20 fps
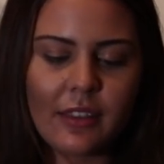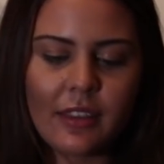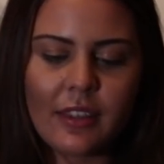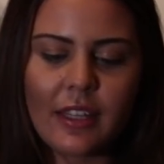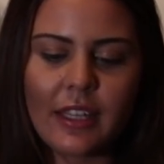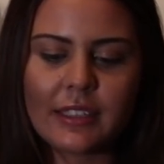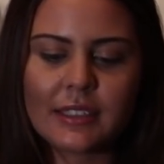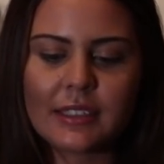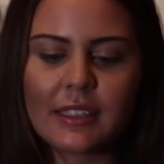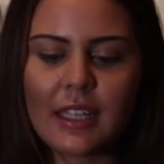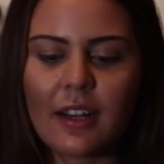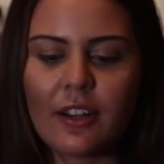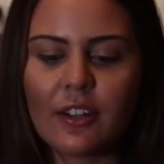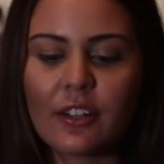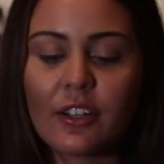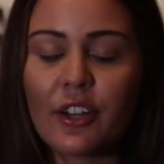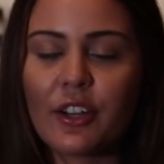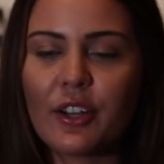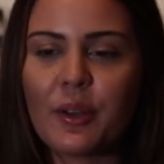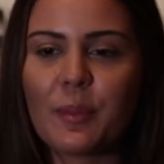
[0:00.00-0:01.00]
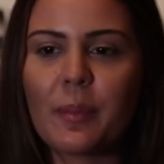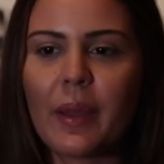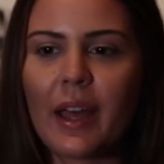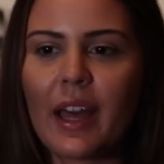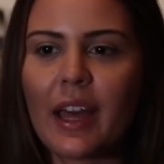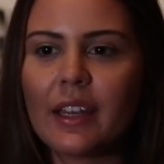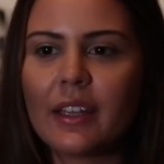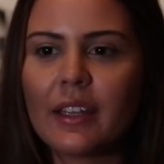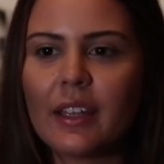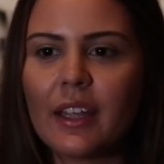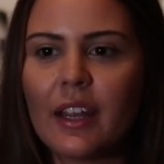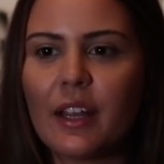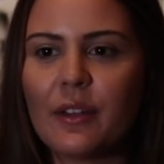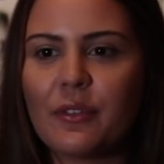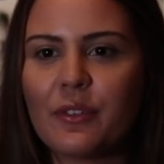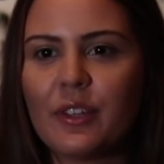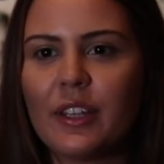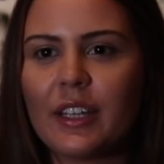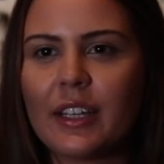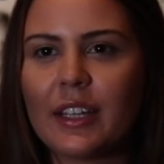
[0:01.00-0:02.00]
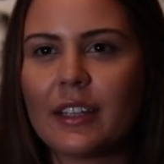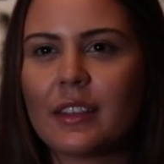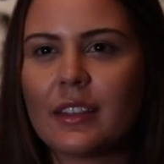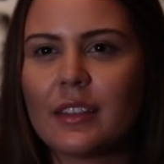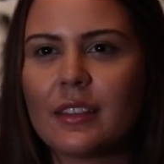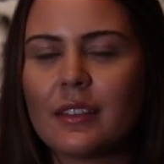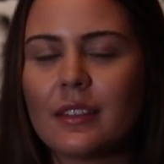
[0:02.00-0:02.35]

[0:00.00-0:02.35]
things that are good and bad, and I feel like at